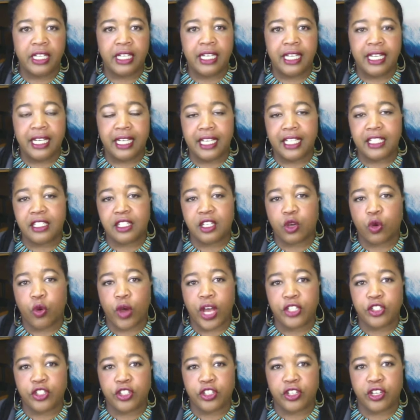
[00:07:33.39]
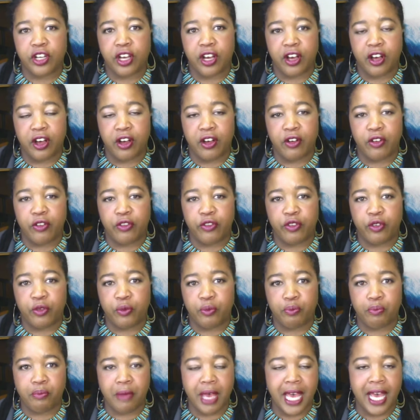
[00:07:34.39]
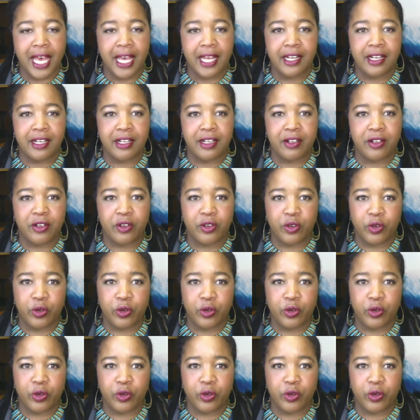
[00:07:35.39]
is the question of men